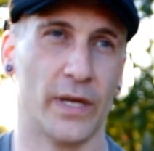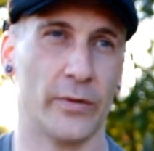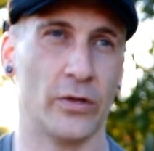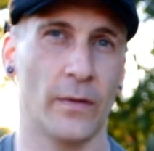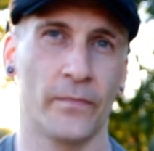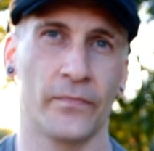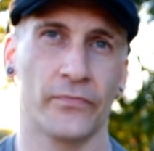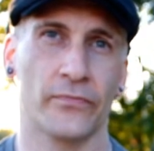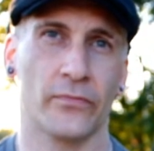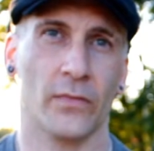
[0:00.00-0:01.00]
people.
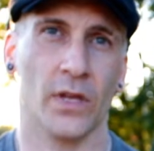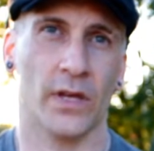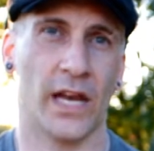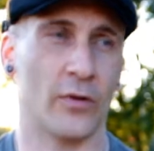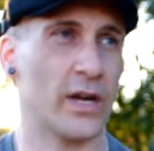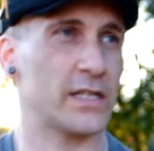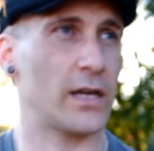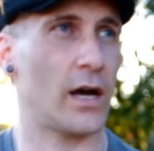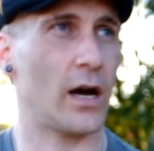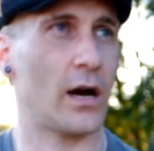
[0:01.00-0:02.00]
Anyways,
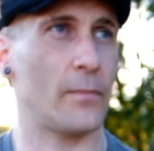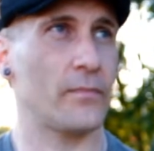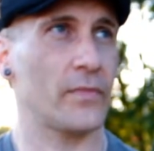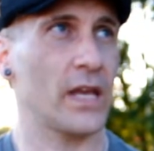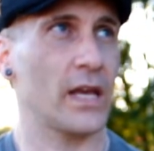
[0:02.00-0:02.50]
um,